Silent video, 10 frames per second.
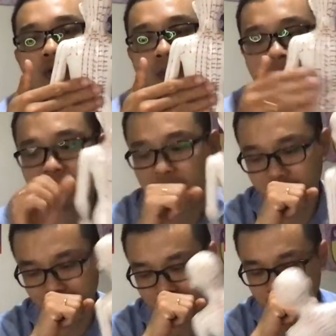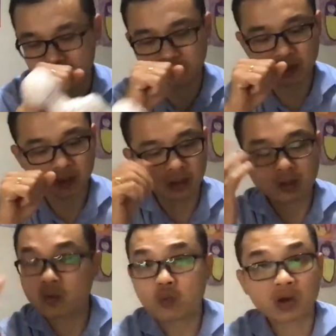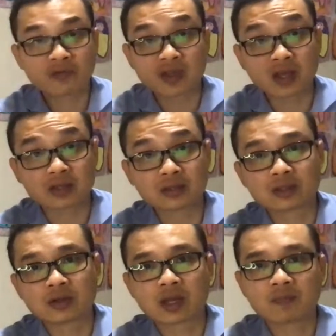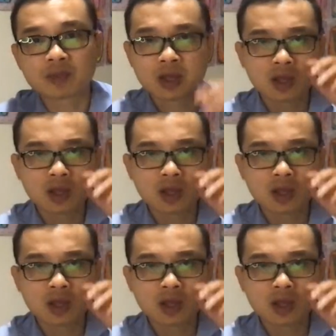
back. One of the others, okay?